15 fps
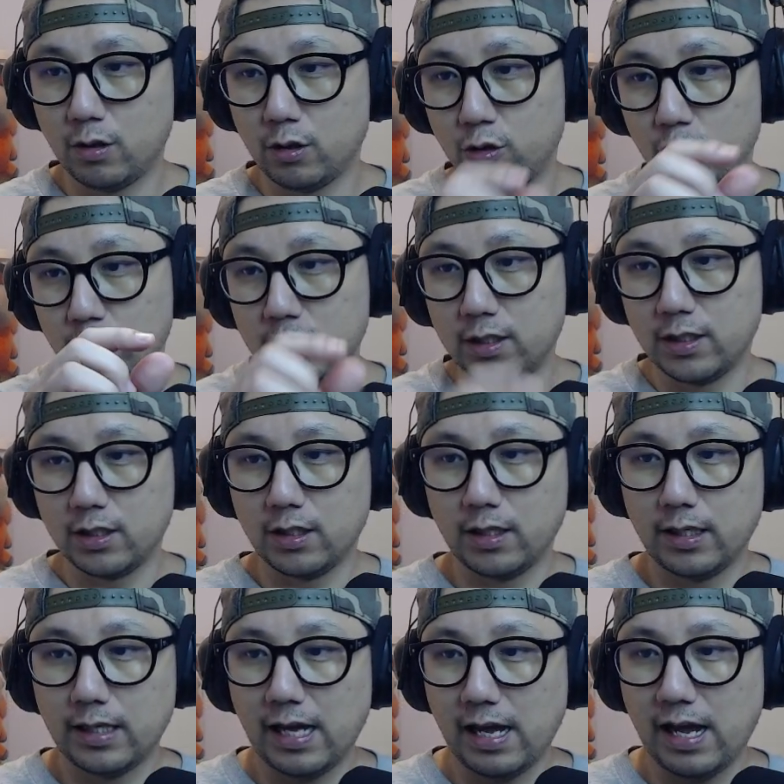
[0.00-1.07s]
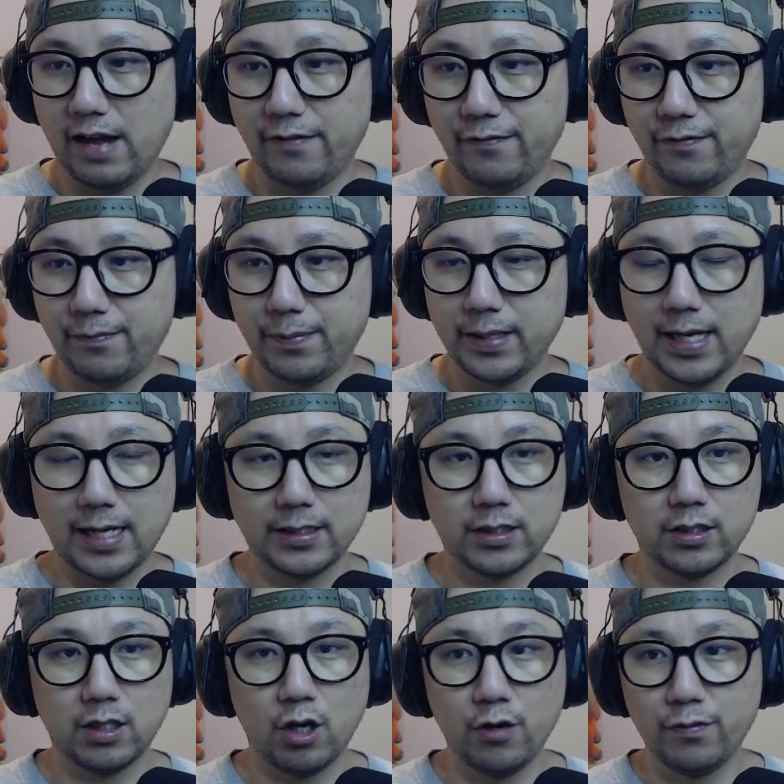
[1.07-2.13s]
do the
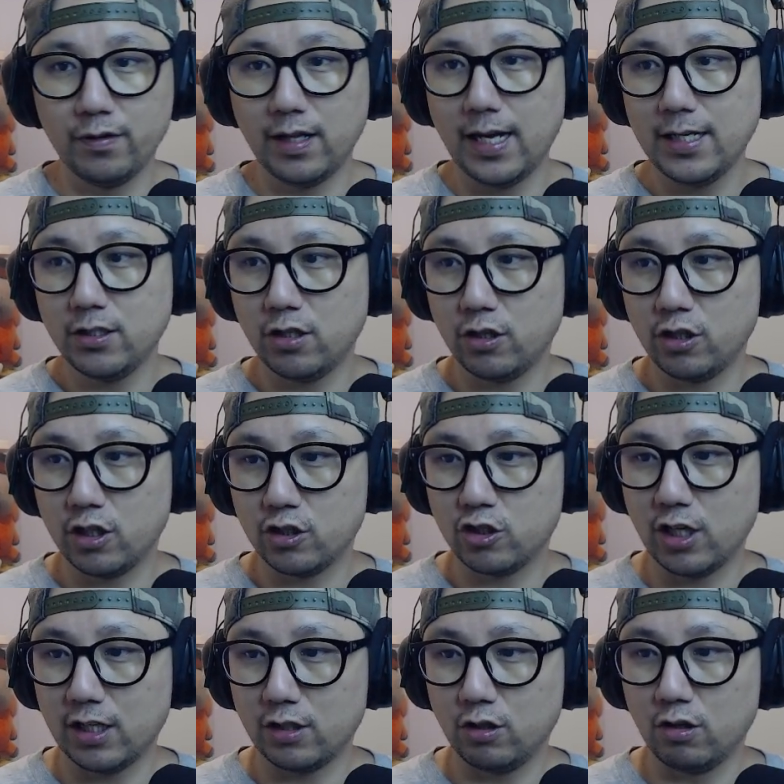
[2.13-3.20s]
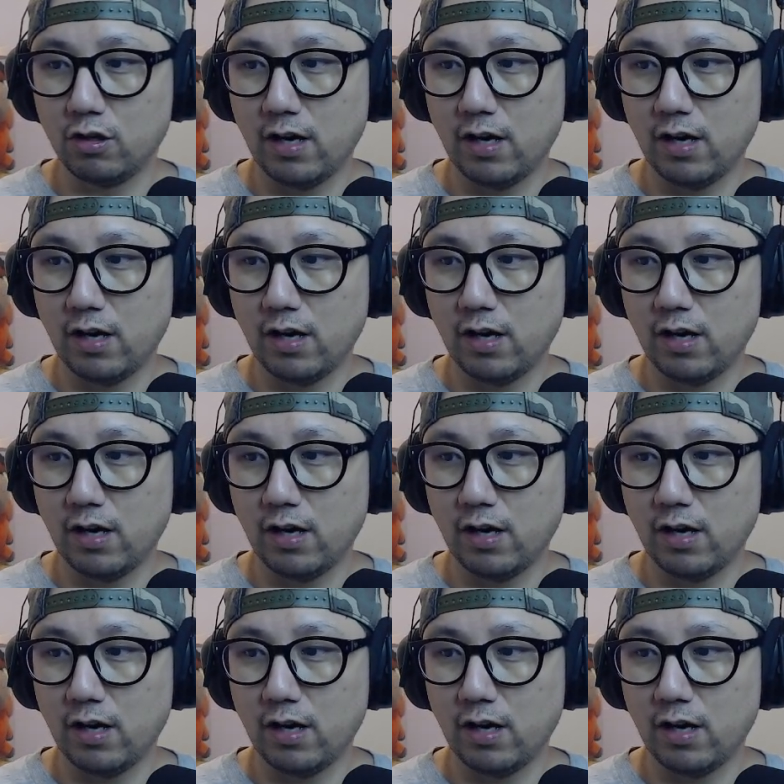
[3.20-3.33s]
fps overlay so you can check your